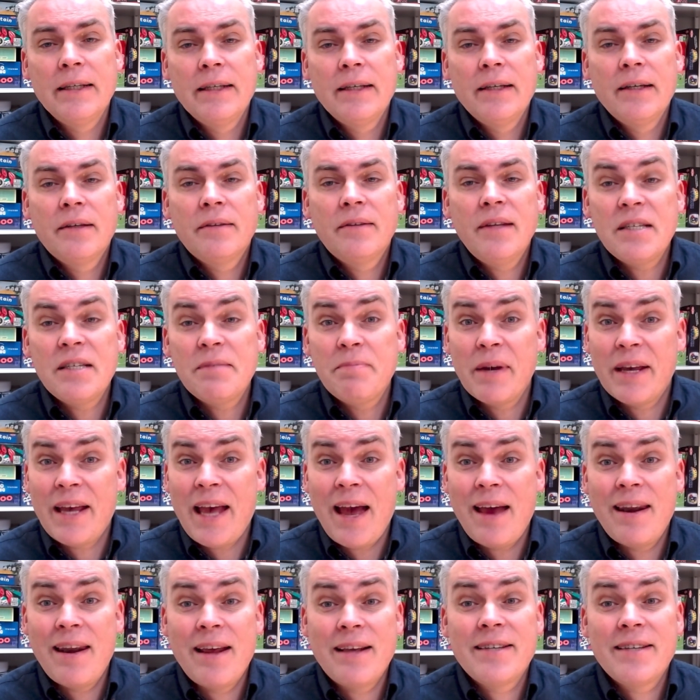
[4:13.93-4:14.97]
This
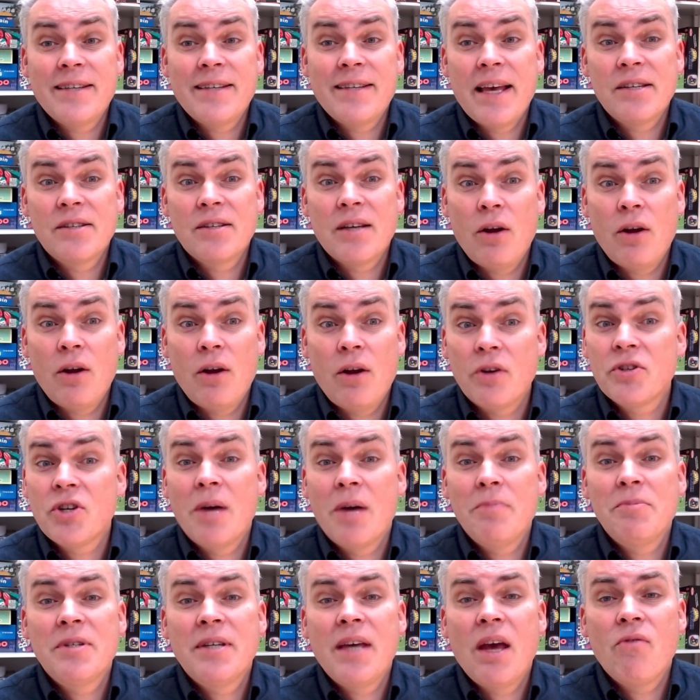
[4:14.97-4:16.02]
mechanic takes a lot of time
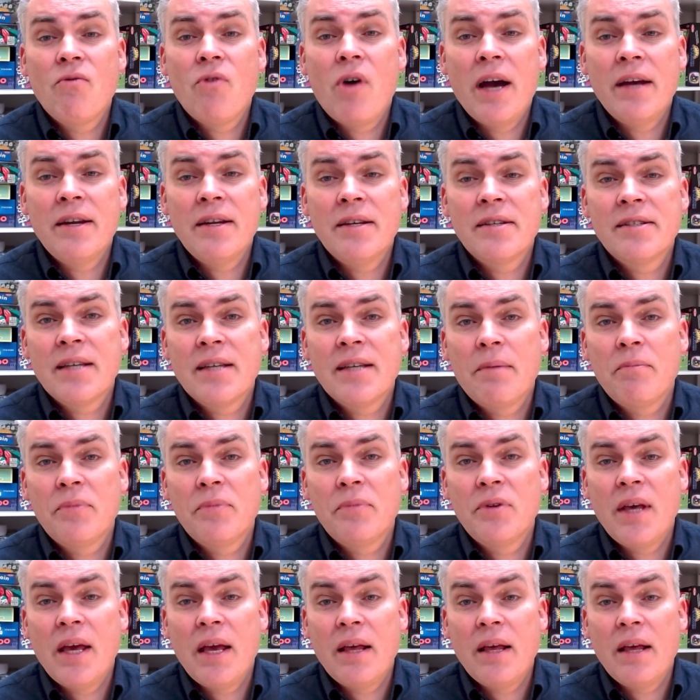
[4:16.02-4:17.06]
to get right and is
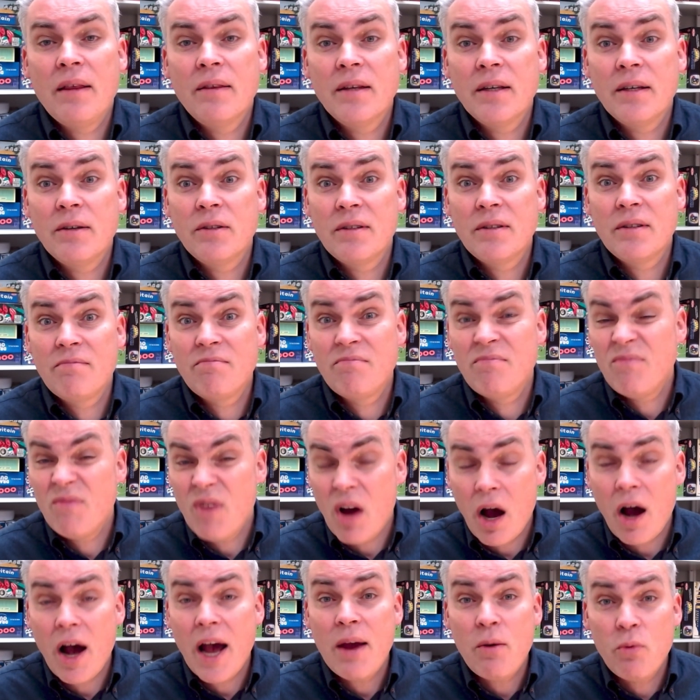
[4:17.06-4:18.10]
something that
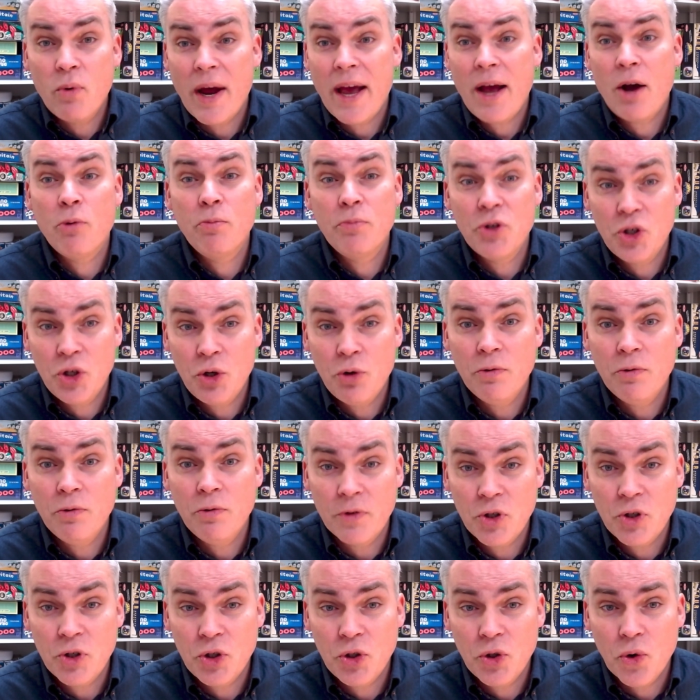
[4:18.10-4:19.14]
I will help tune for
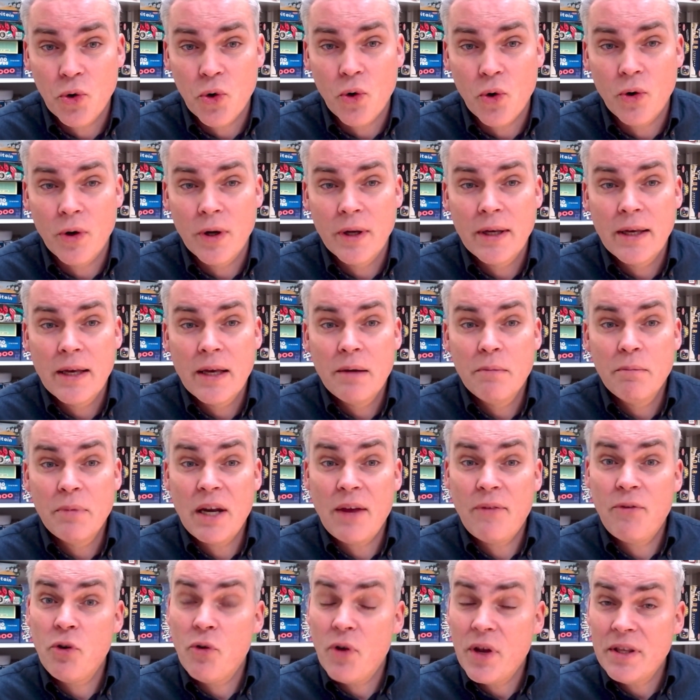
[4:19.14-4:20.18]
sure. But if
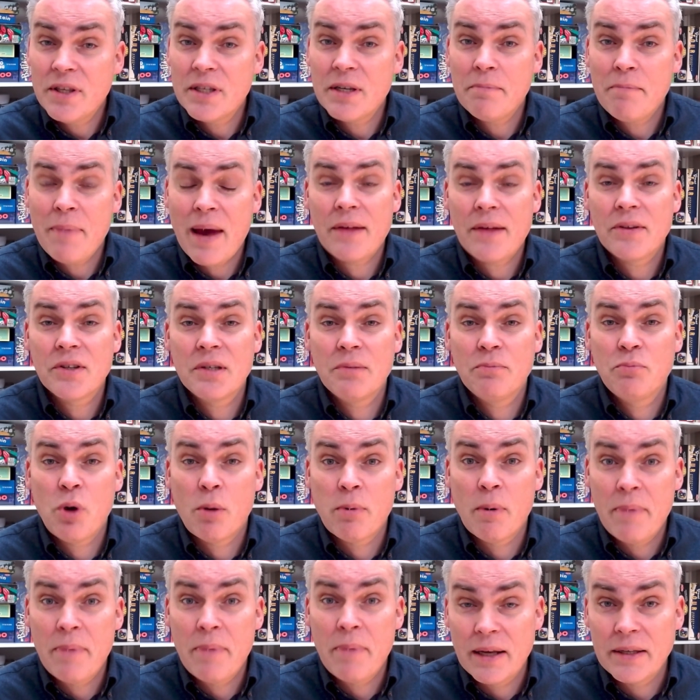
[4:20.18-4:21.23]
you're into maths and
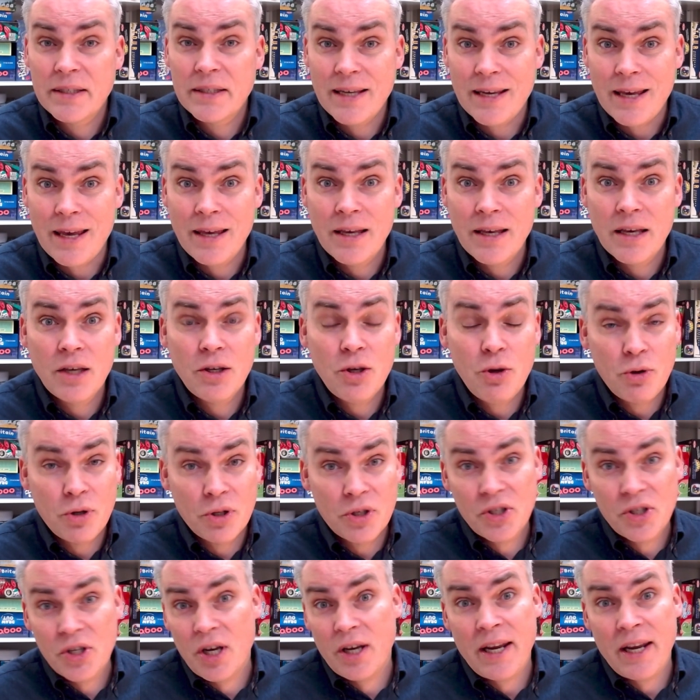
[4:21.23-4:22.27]
probability, you could
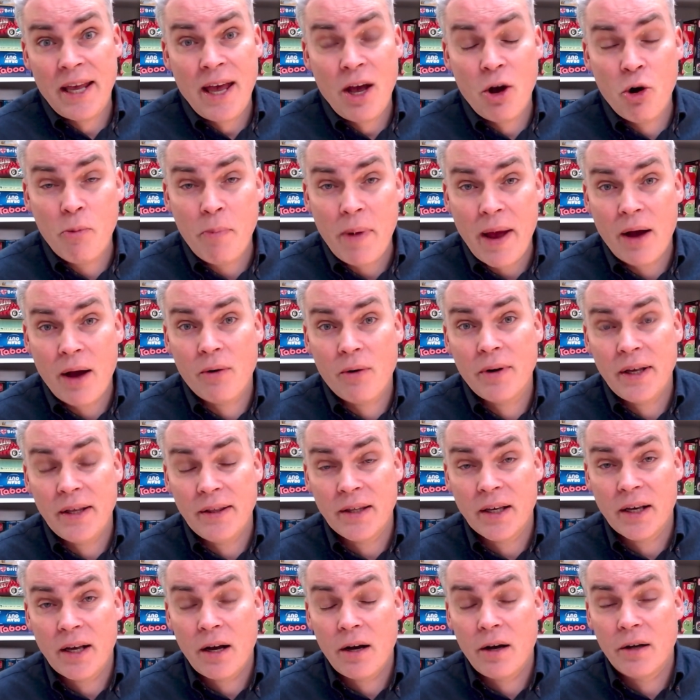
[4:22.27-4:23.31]
certainly help out in the
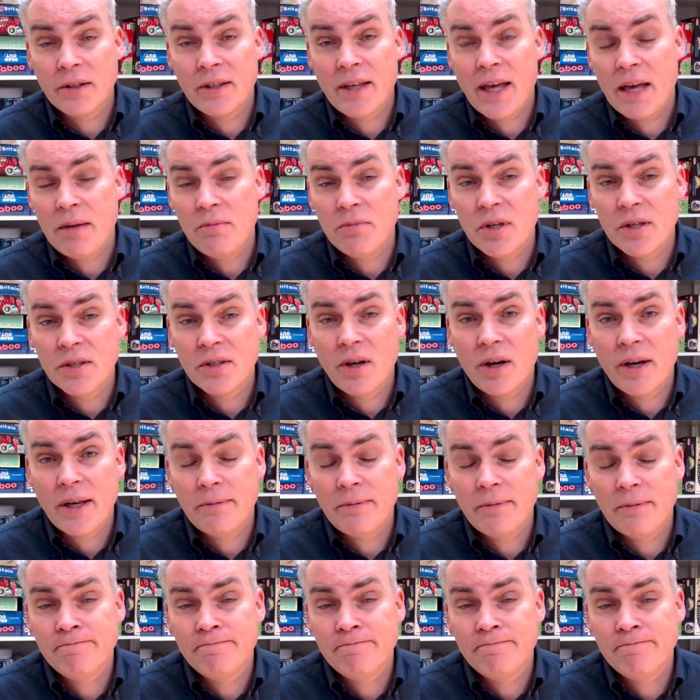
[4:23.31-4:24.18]
card game design.